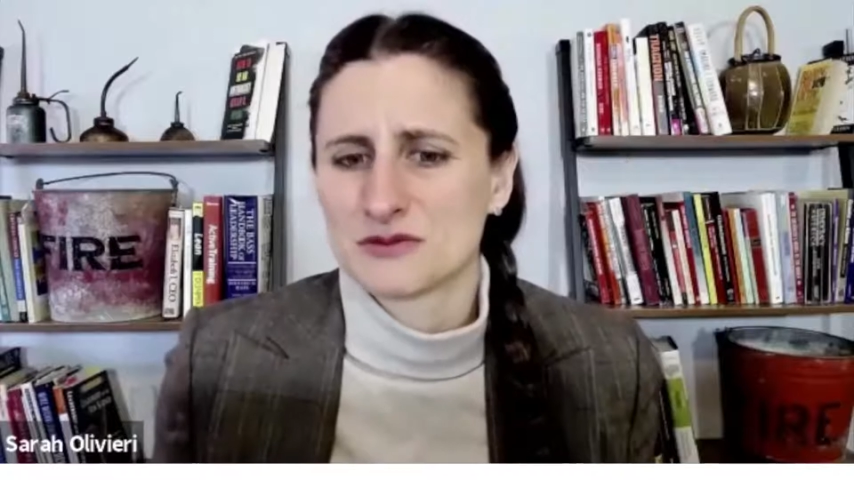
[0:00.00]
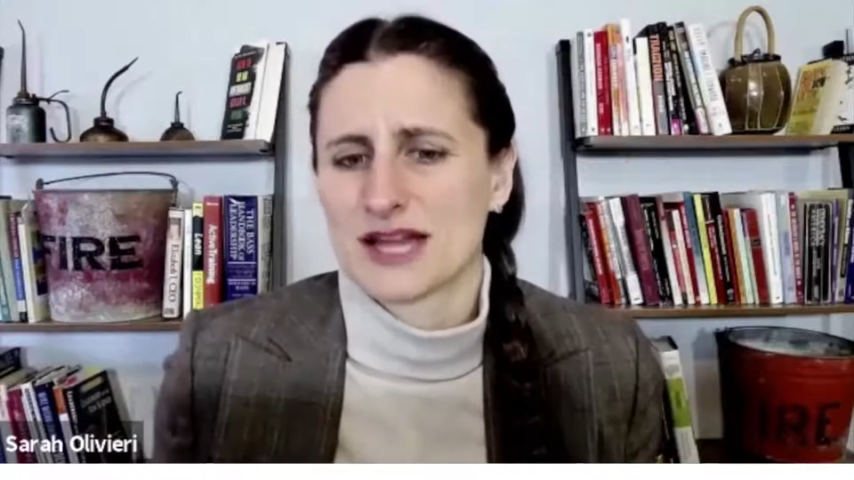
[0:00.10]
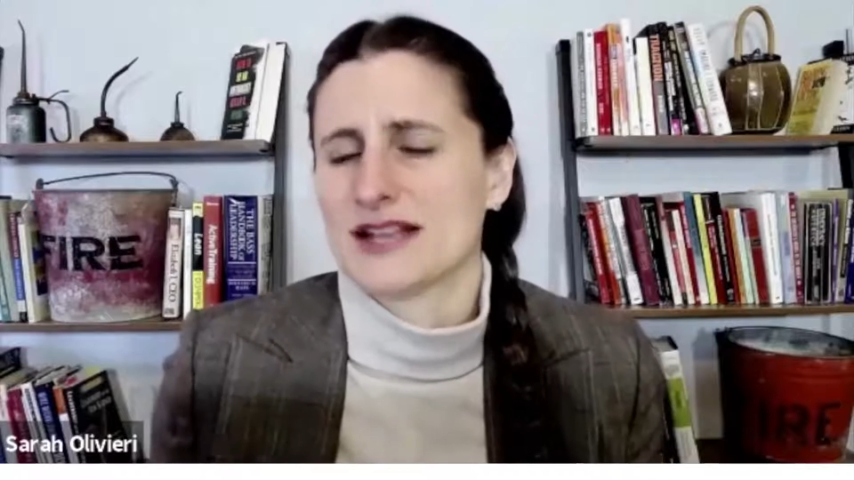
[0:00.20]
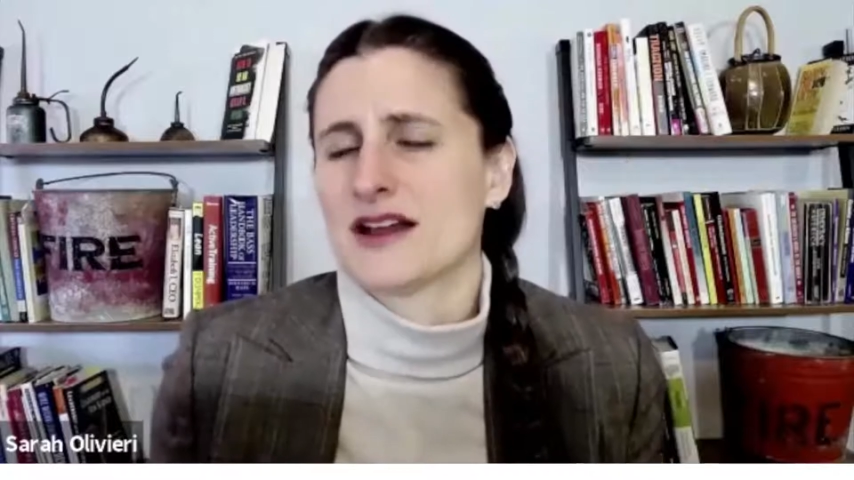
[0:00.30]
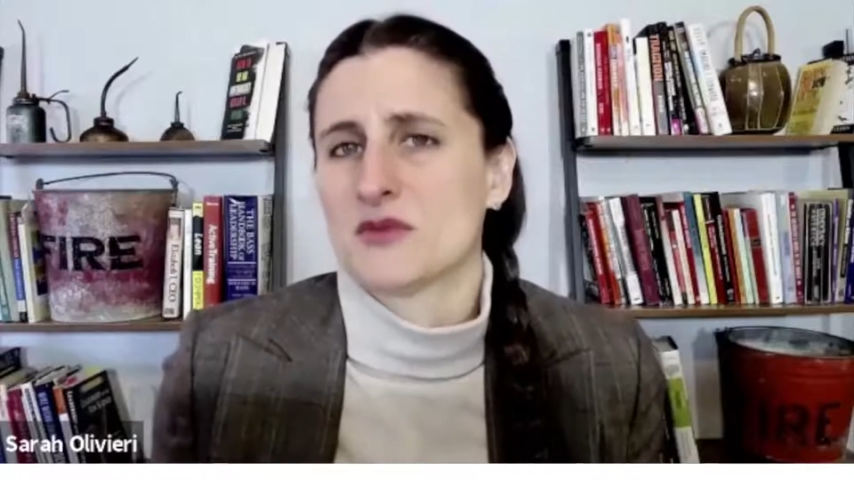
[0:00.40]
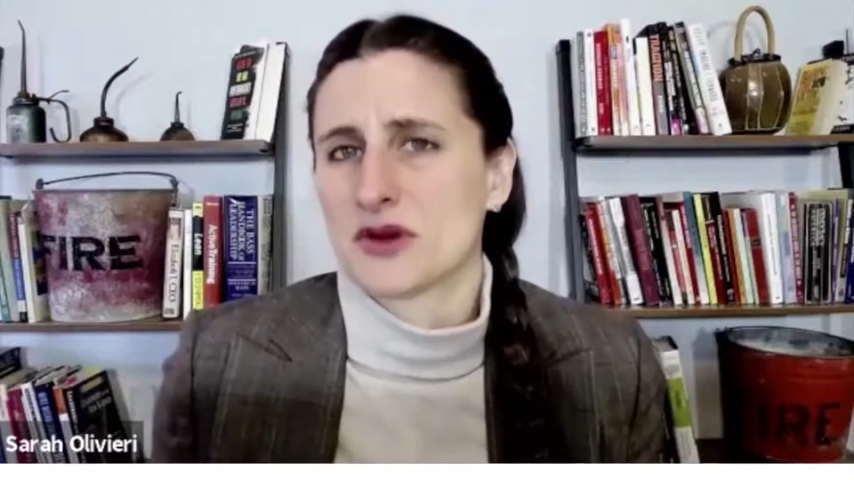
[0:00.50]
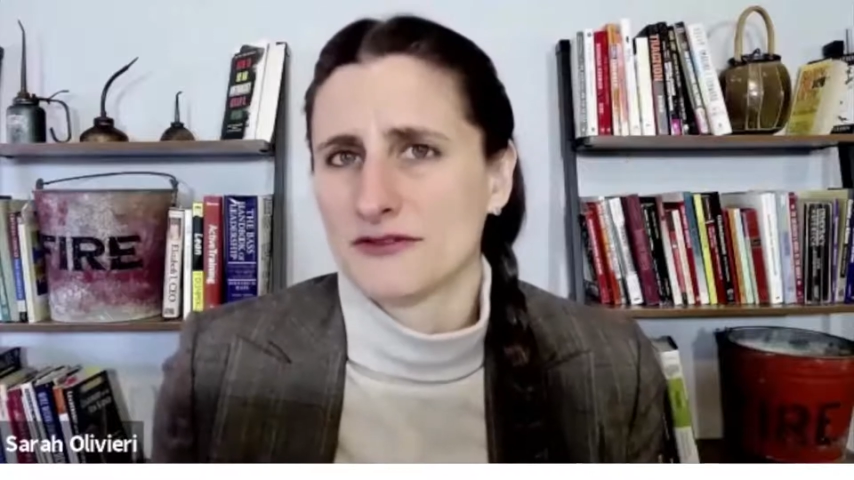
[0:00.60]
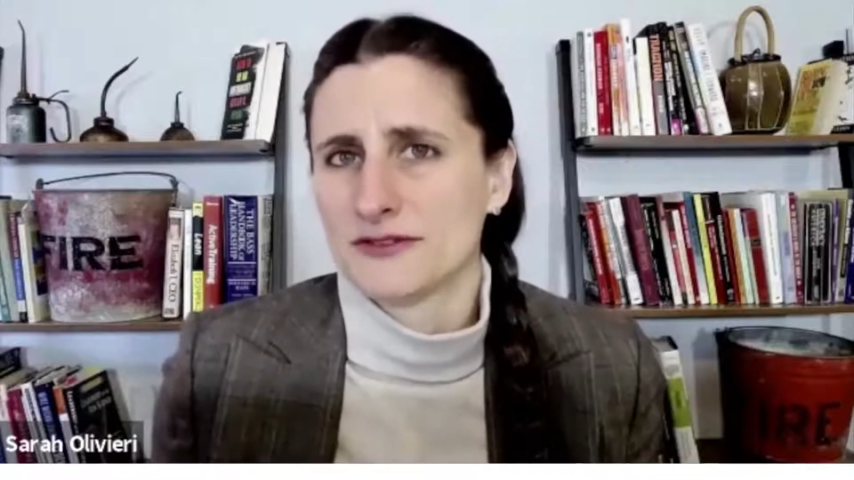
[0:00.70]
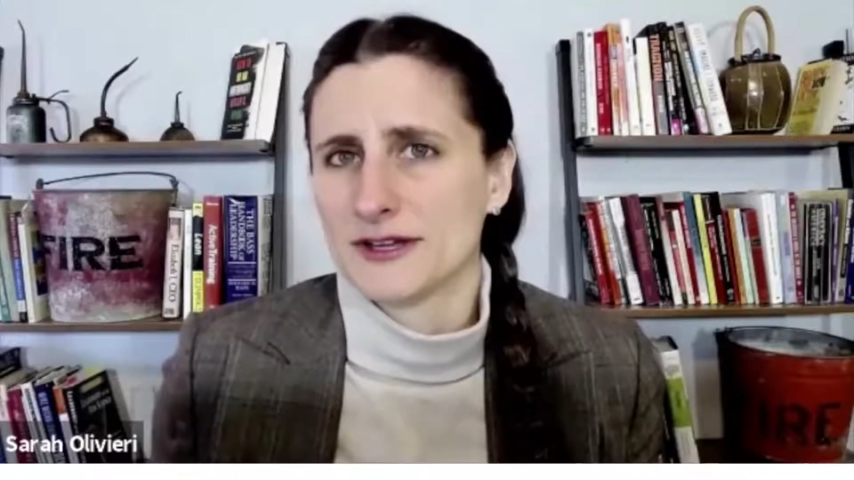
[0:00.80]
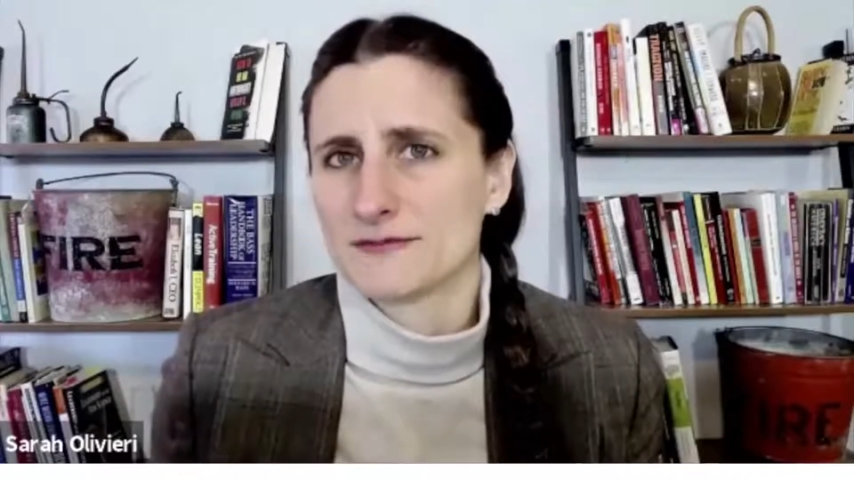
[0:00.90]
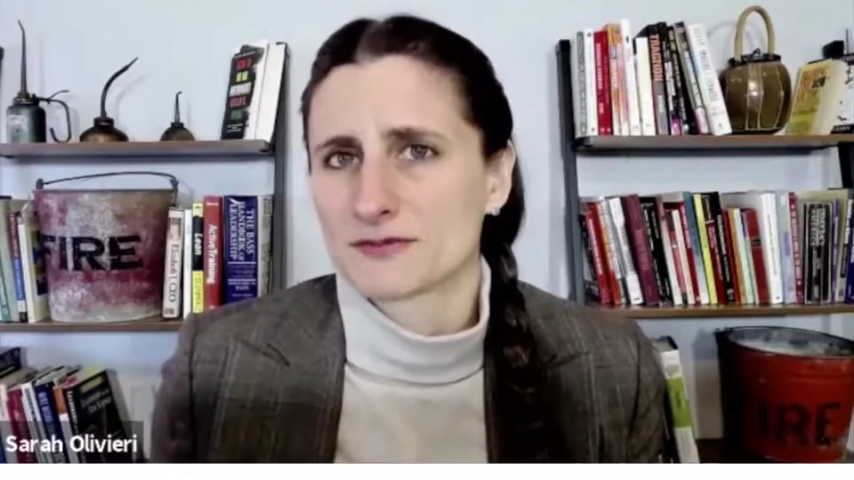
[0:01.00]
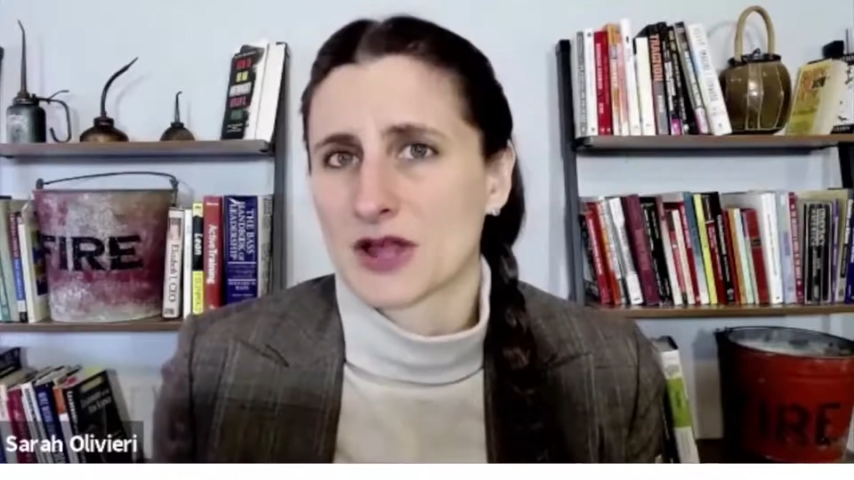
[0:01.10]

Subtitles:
my nonprofit,